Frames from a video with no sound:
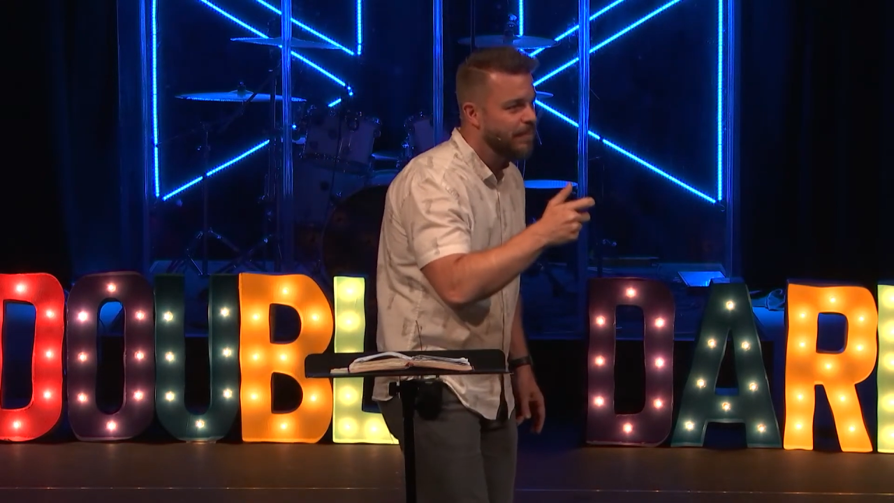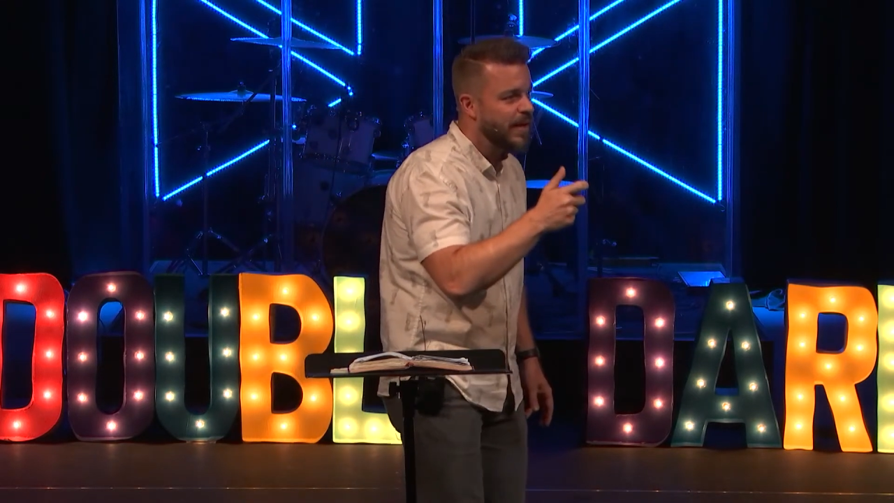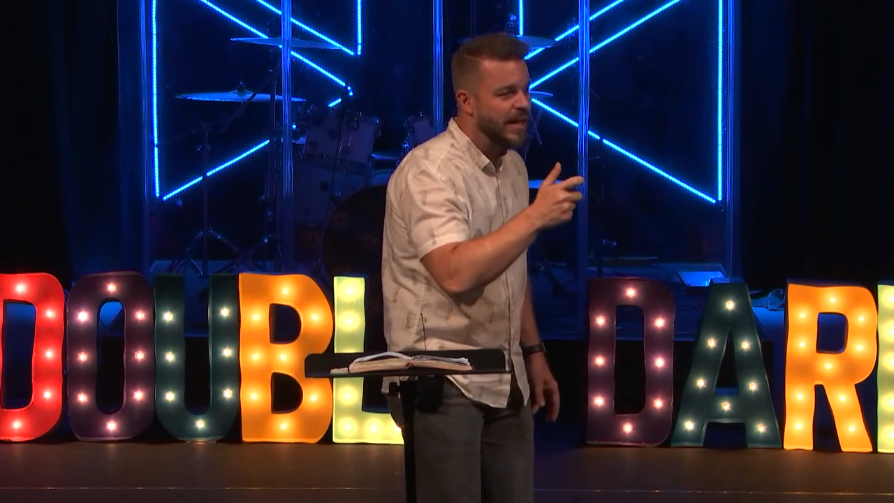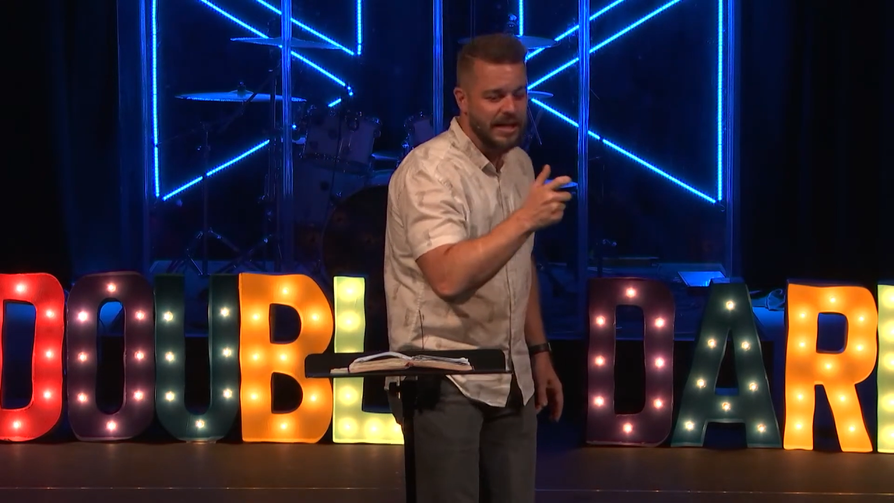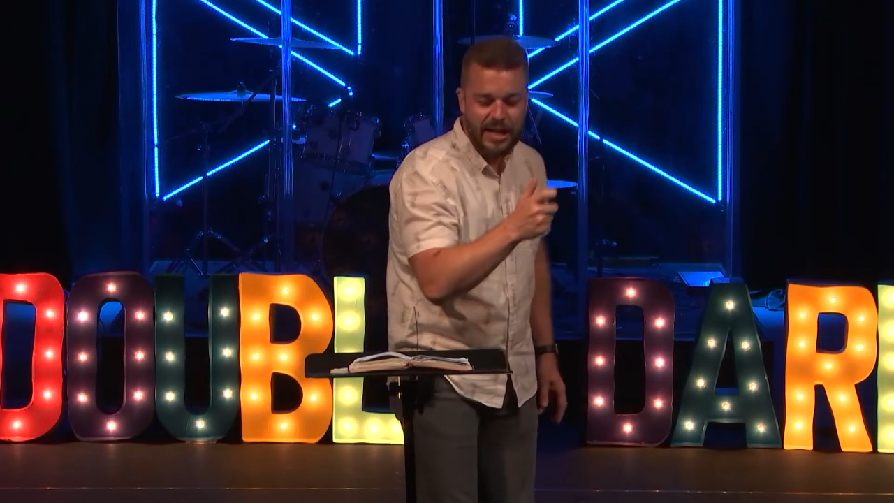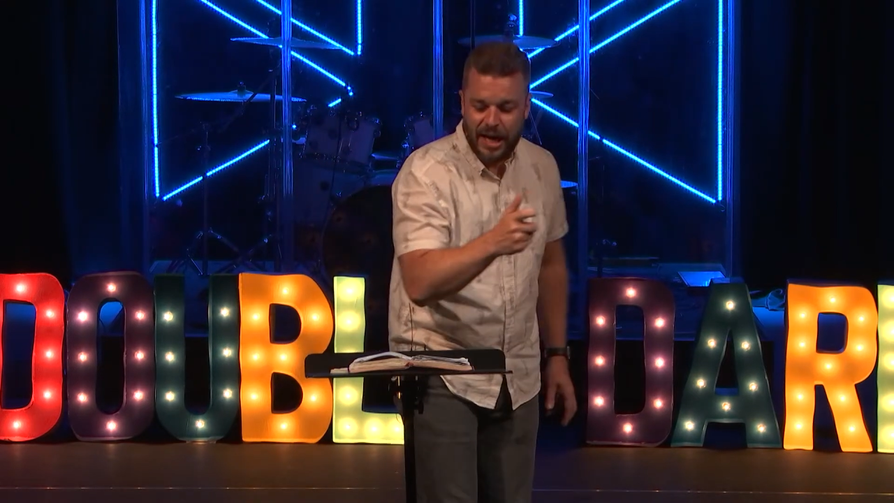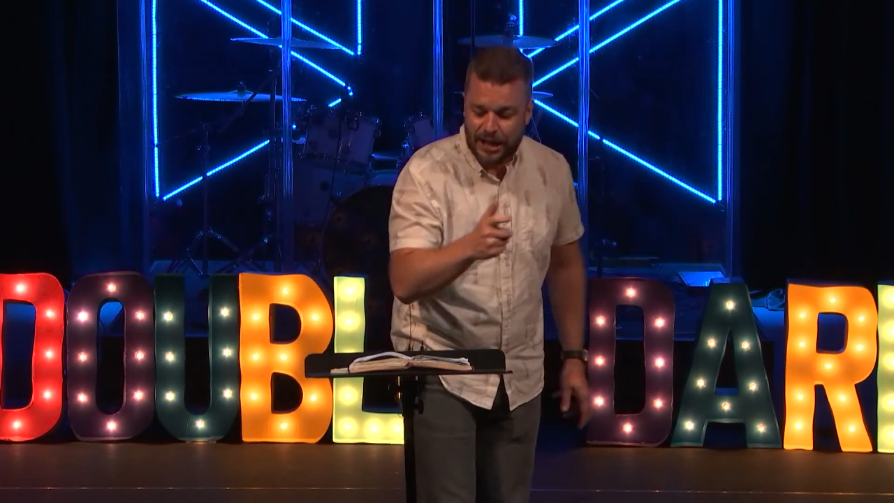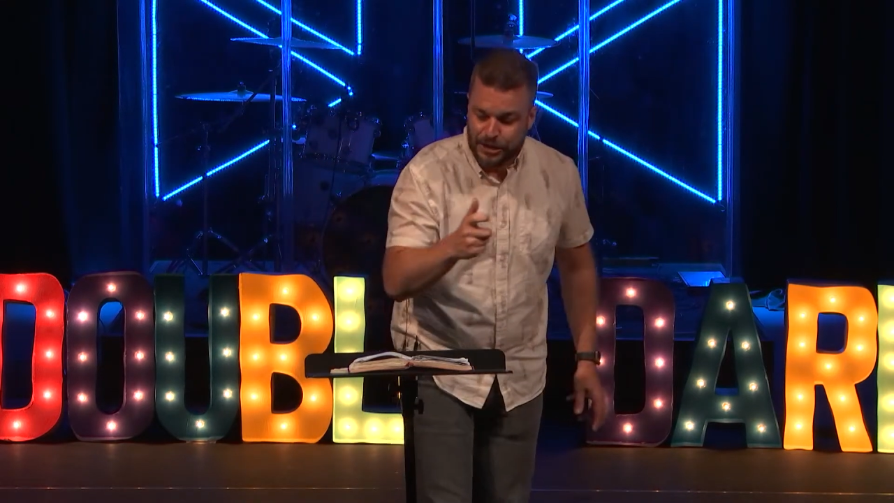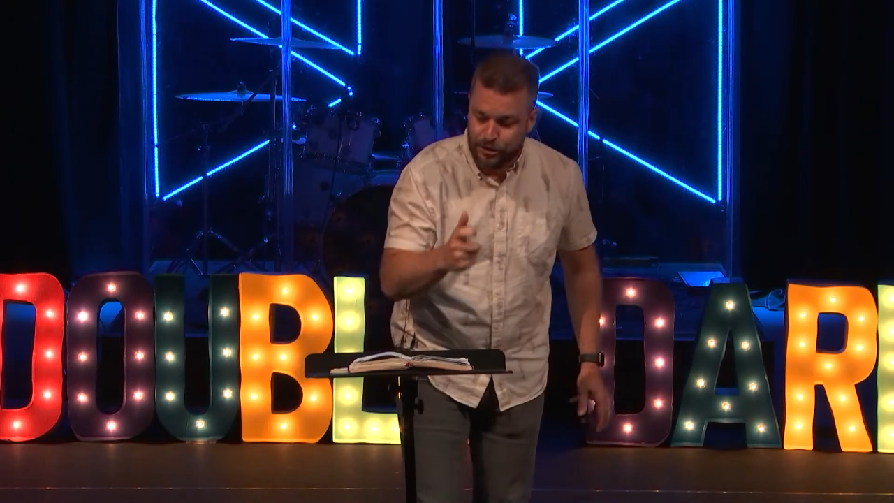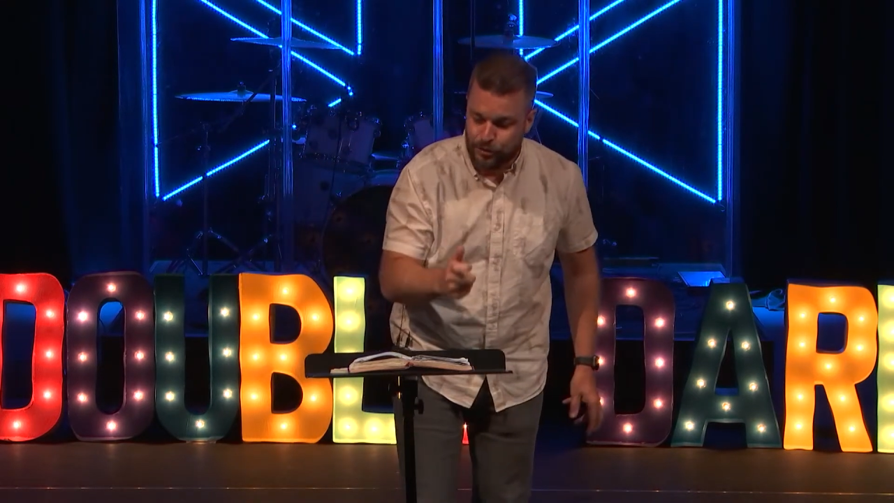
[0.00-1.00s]
in
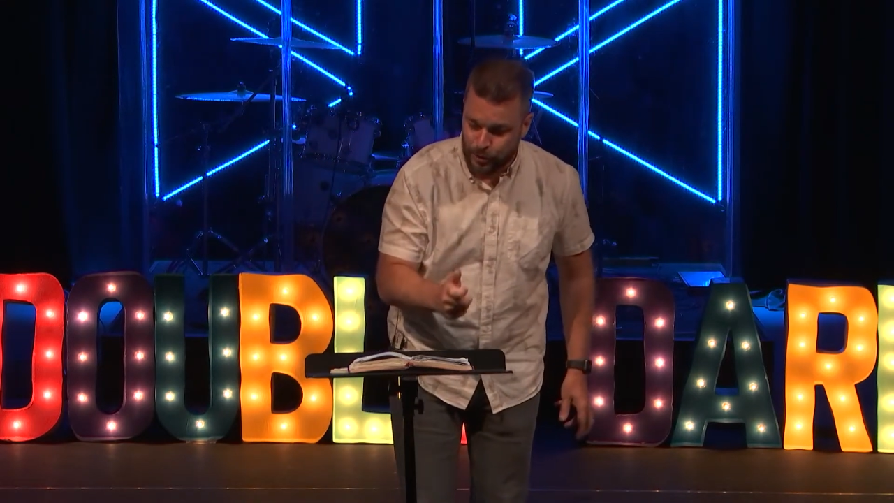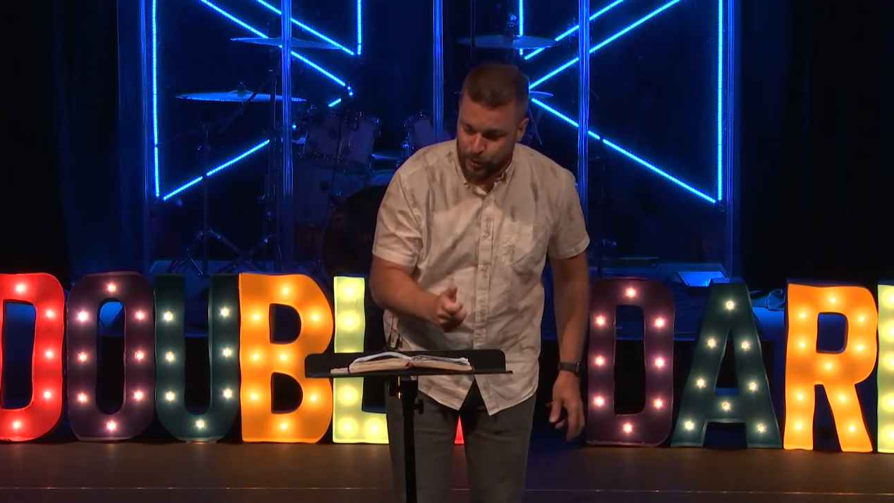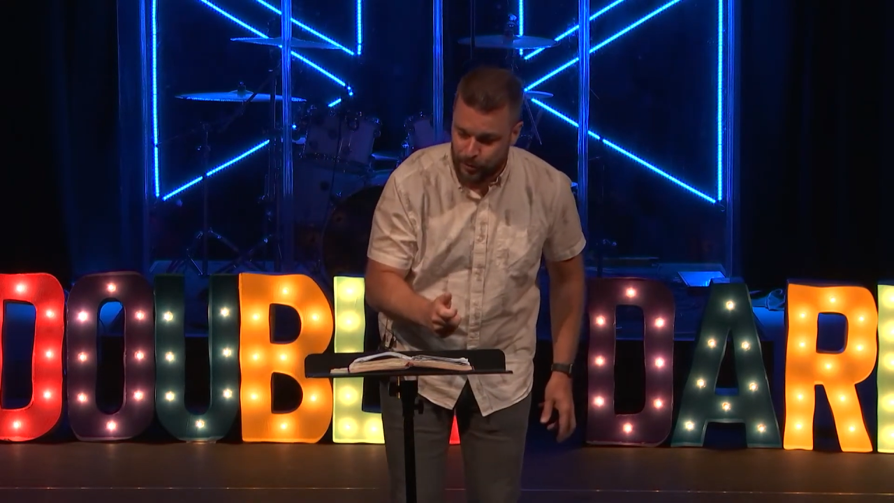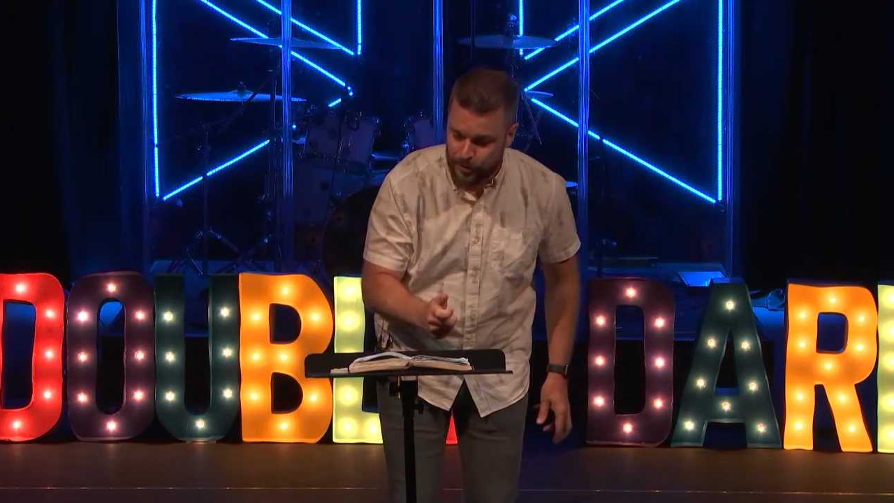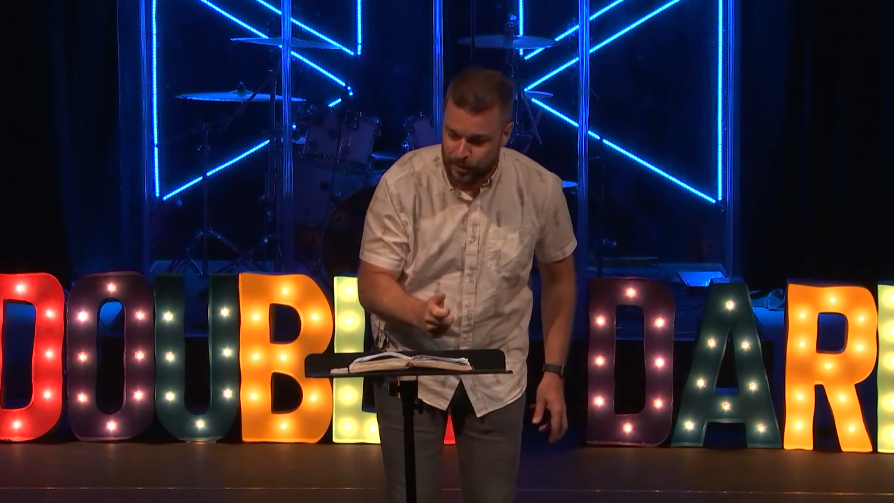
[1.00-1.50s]
God's truth,